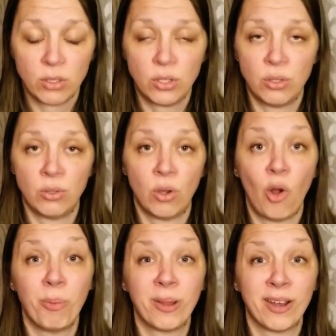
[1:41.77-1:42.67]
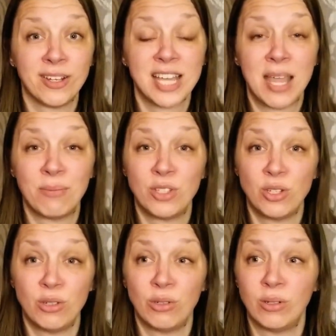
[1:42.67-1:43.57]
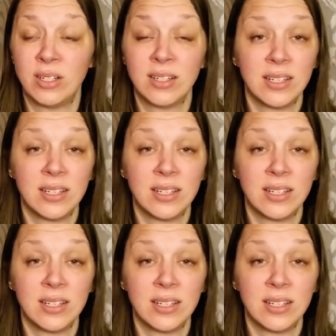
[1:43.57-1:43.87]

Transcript: to open our time to